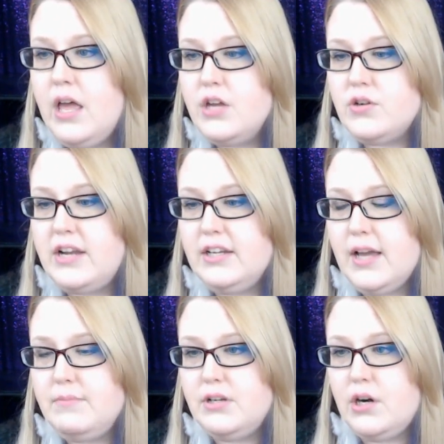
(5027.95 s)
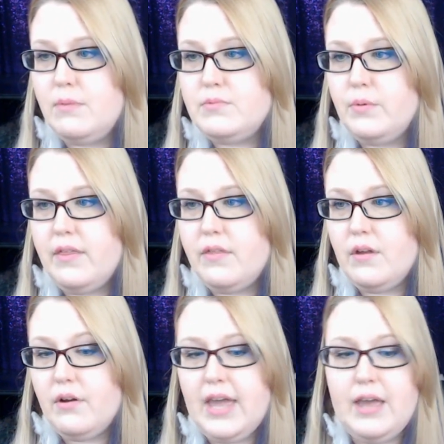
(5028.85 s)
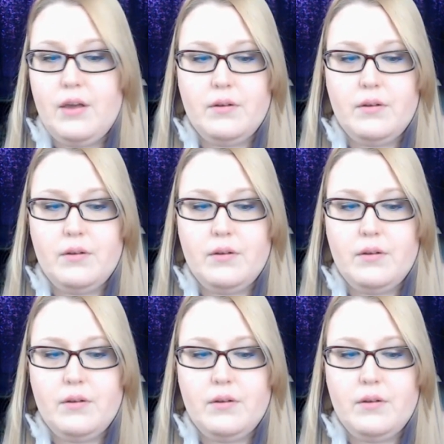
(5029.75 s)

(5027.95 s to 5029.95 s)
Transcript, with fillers: Trying to come to terms with, okay,